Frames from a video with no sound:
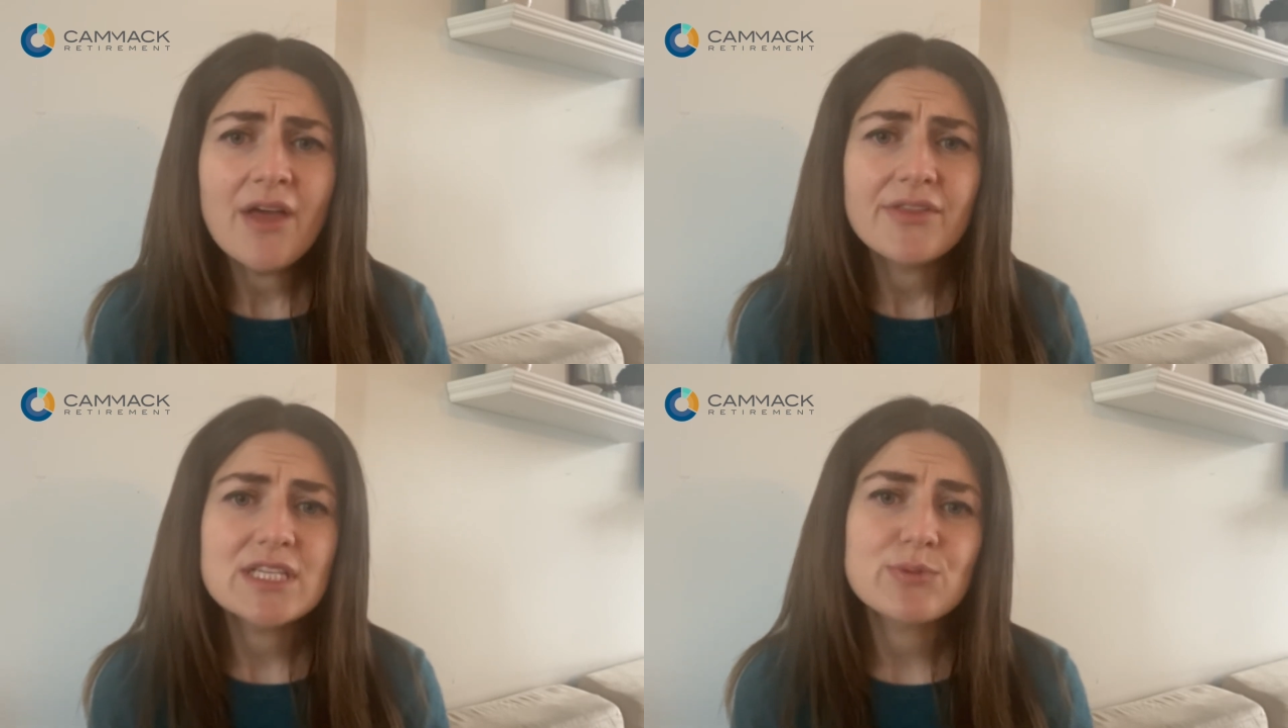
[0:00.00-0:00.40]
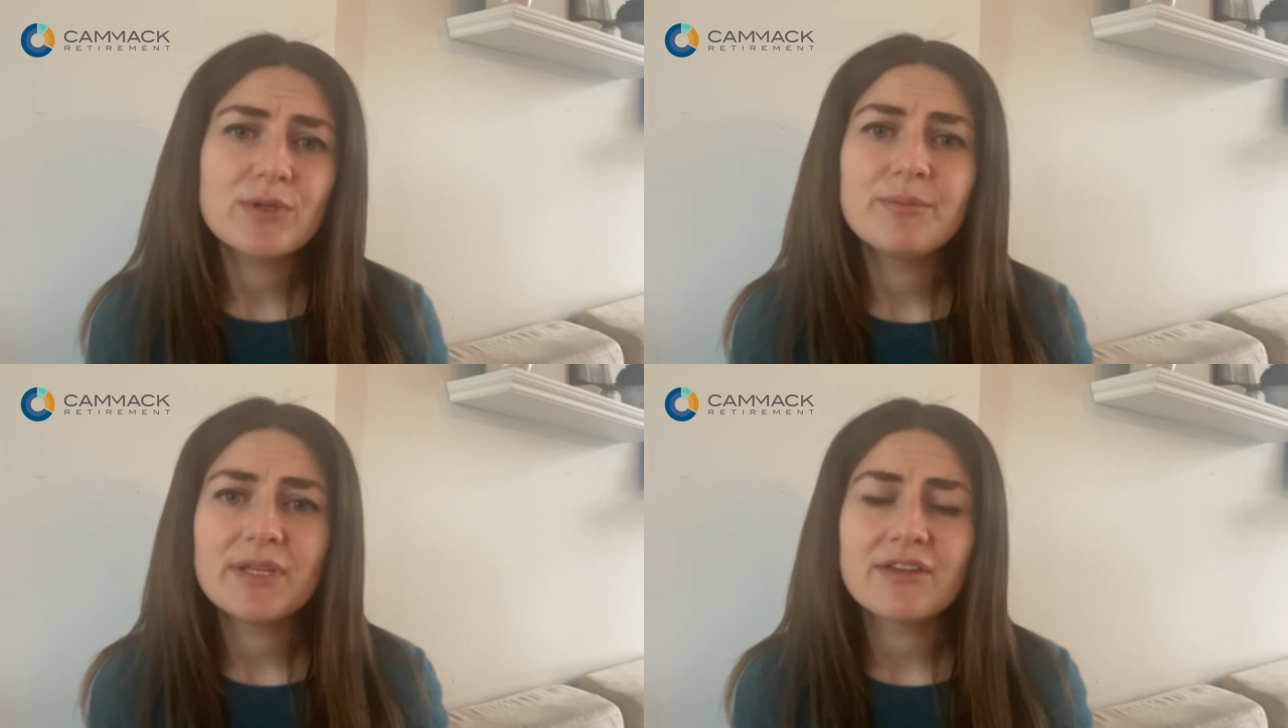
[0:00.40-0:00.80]
This
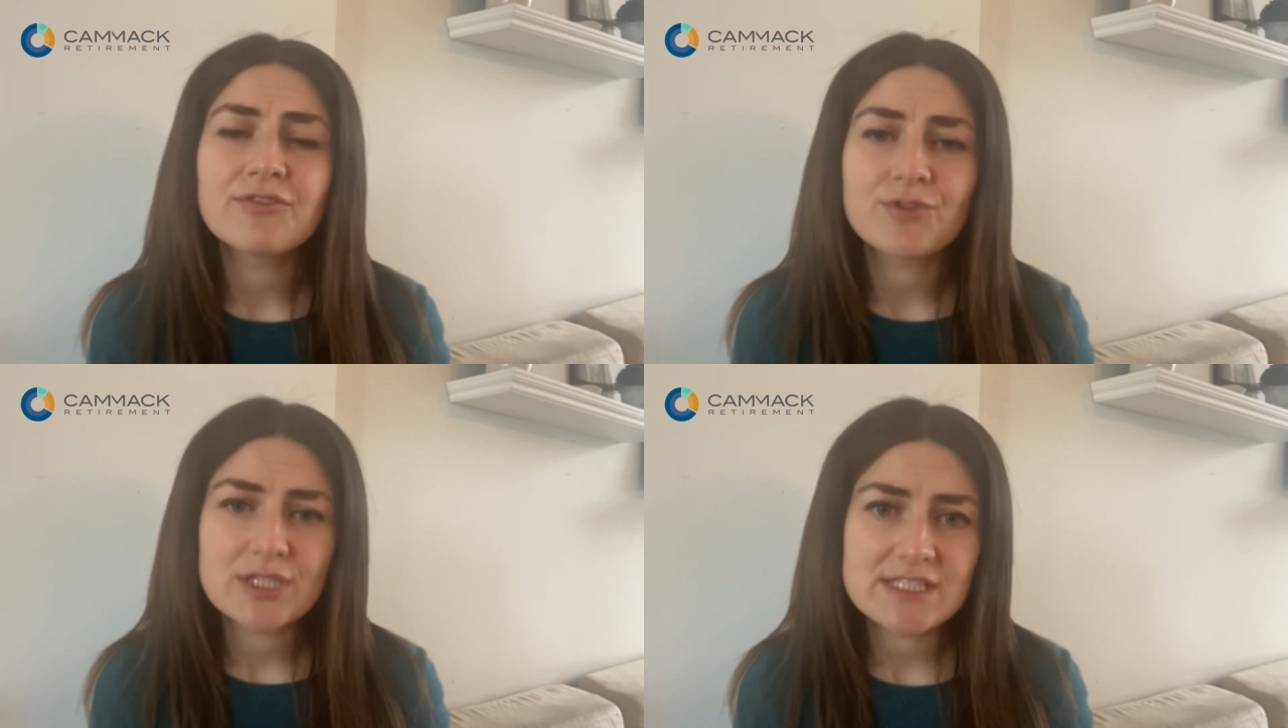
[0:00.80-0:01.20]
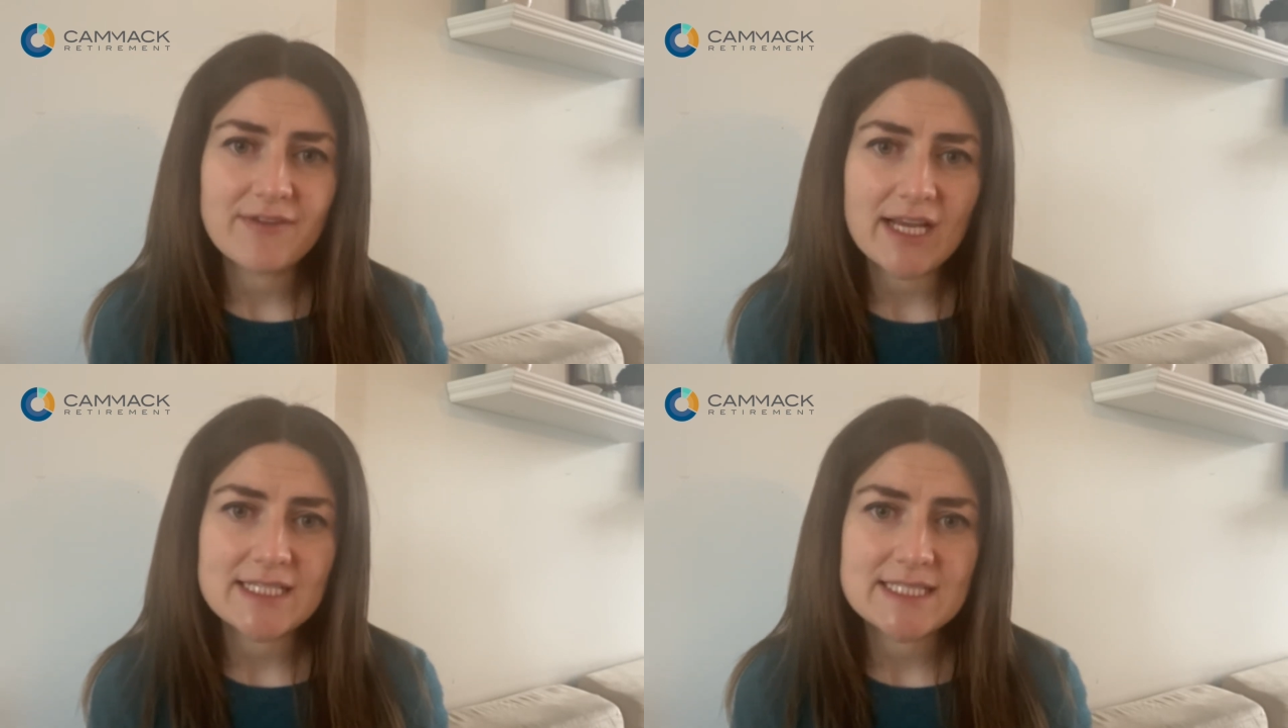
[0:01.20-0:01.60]
will be the first
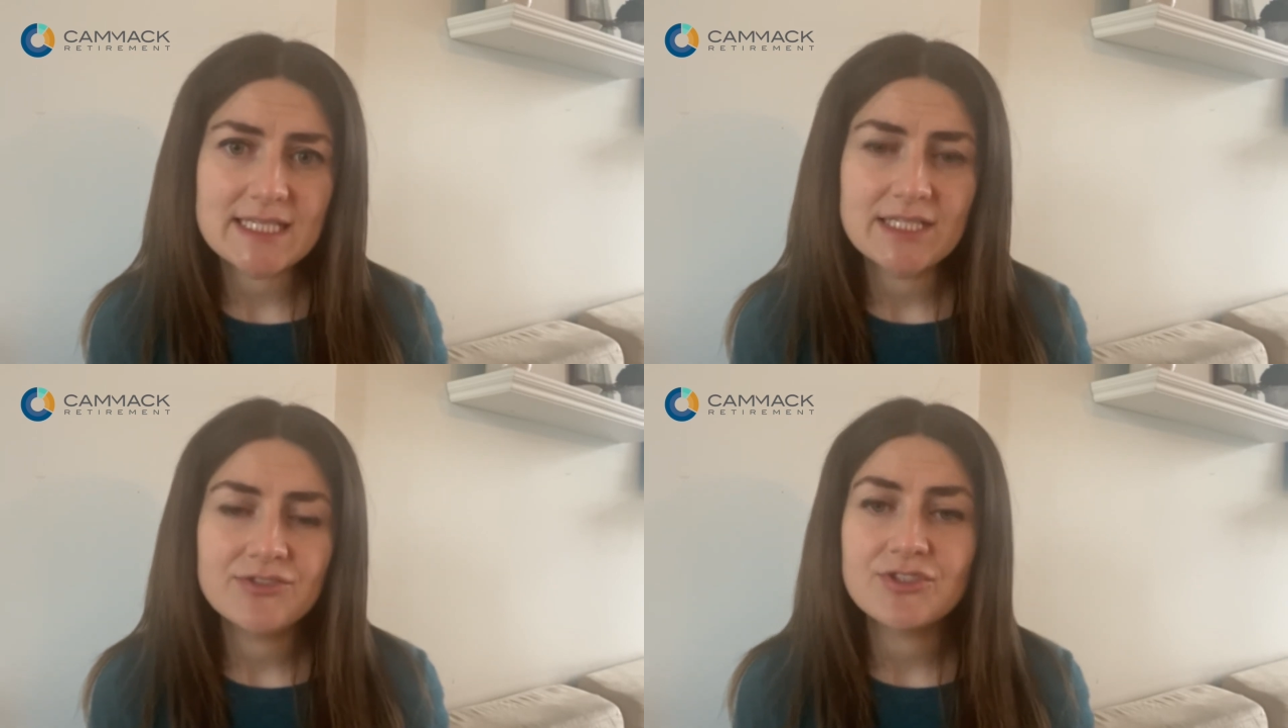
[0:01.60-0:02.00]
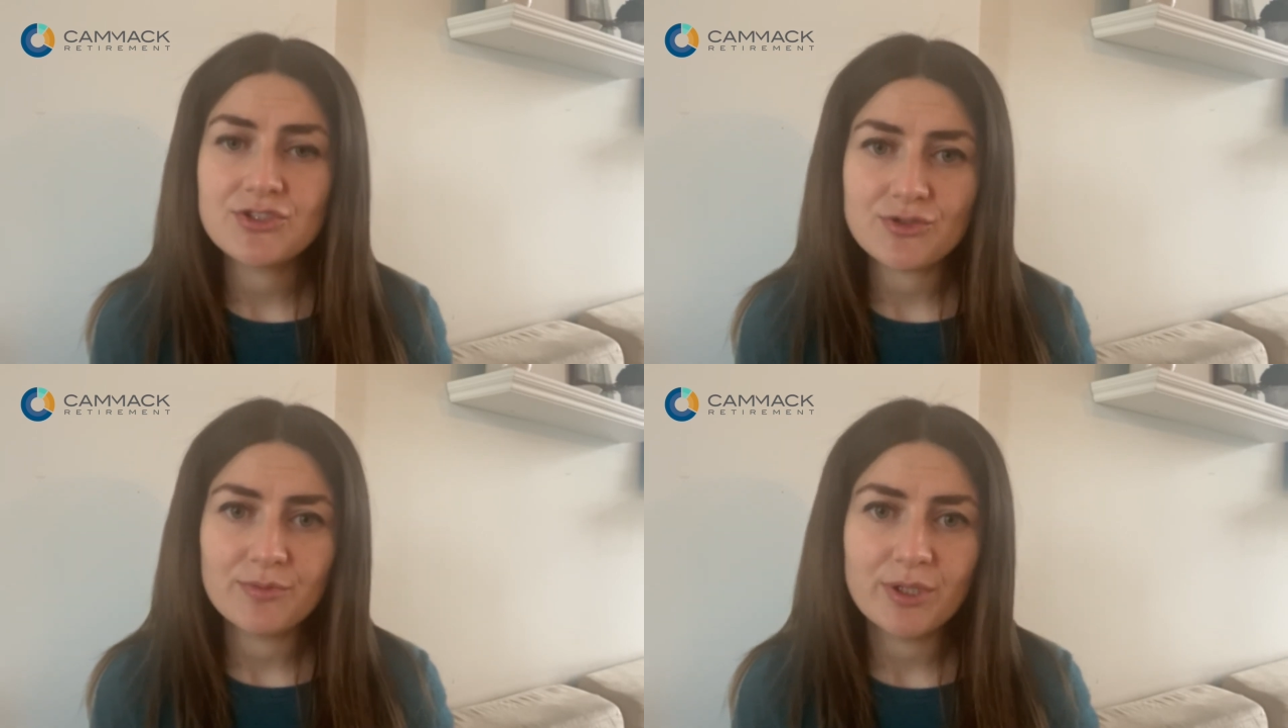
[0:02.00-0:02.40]
vaccine
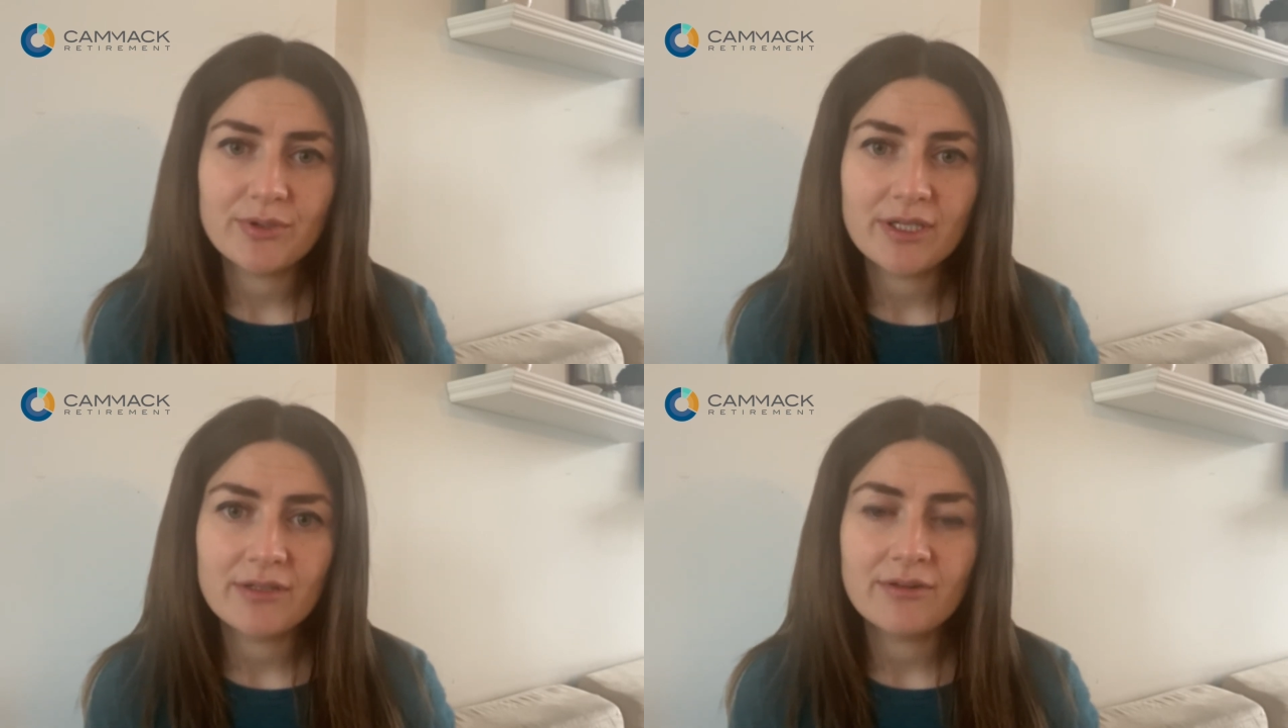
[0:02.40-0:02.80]
distributed